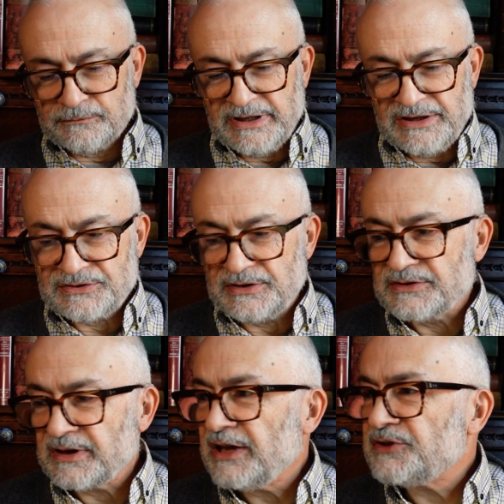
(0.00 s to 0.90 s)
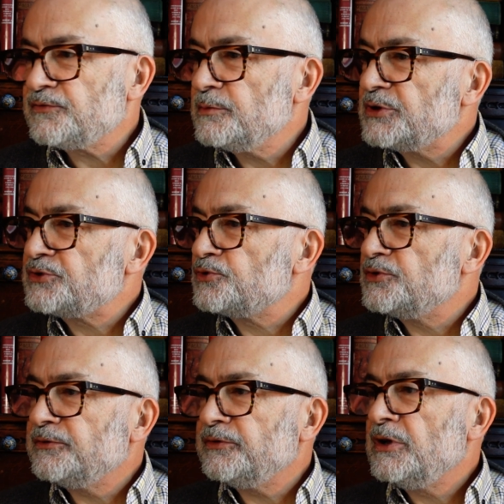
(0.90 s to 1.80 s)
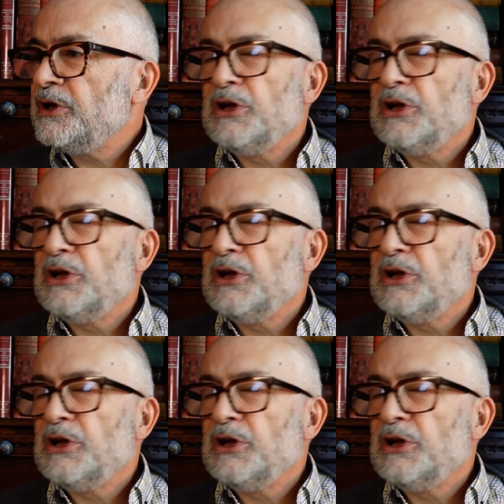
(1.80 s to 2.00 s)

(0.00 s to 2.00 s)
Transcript: reasons. I guess from a sort of